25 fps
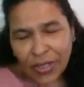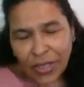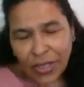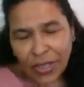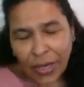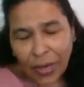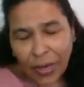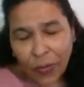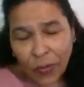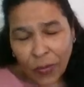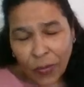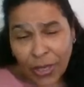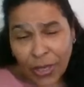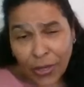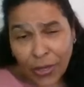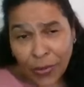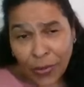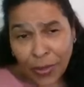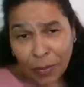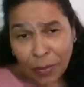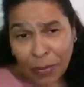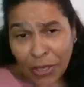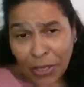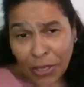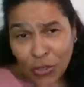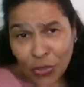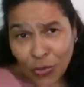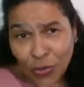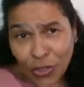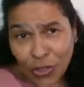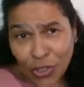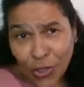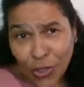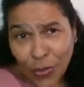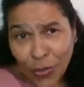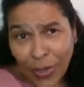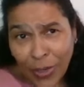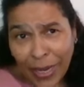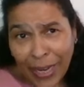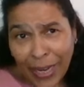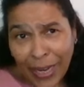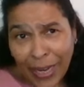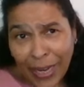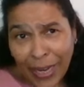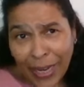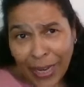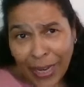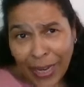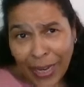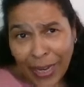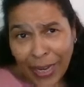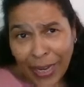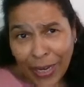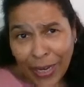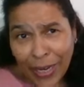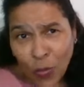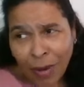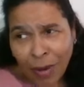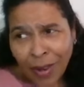and we know the ministry is no cakewalk.